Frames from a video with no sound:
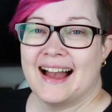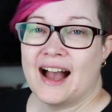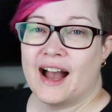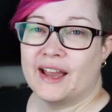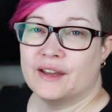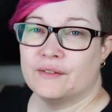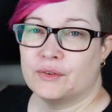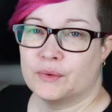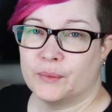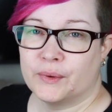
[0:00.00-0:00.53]

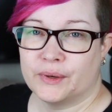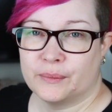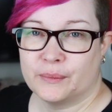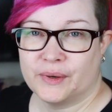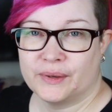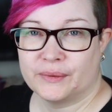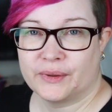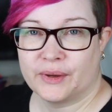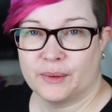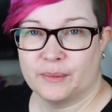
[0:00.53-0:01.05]
Hi everyone and
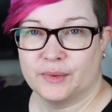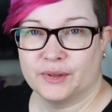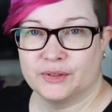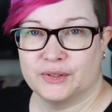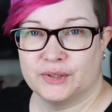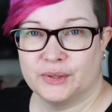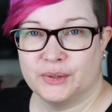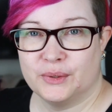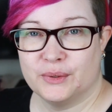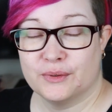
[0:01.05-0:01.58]
welcome
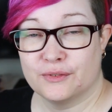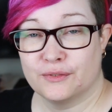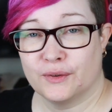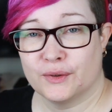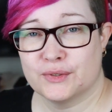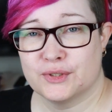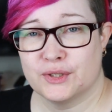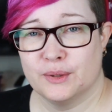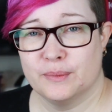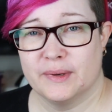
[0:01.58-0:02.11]
to
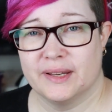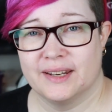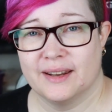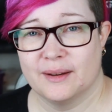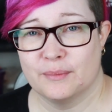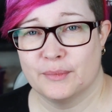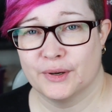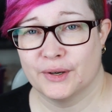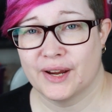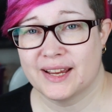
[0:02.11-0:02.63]
Flosstube
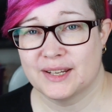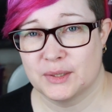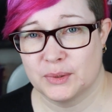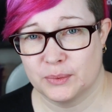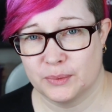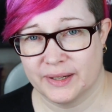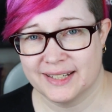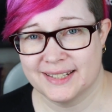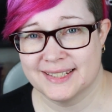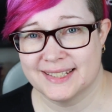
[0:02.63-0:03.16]
number
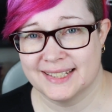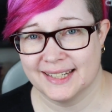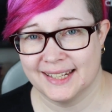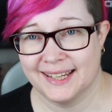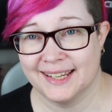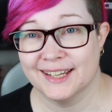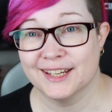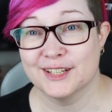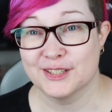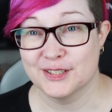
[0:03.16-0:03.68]

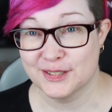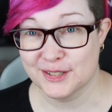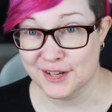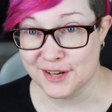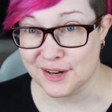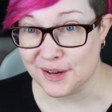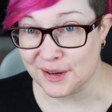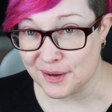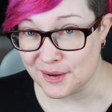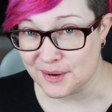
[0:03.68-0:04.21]

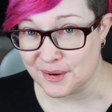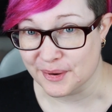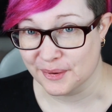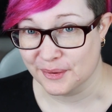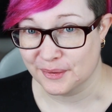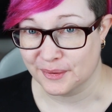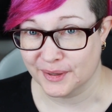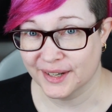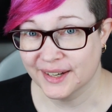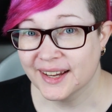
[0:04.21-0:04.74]

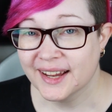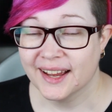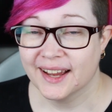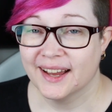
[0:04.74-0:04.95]
22.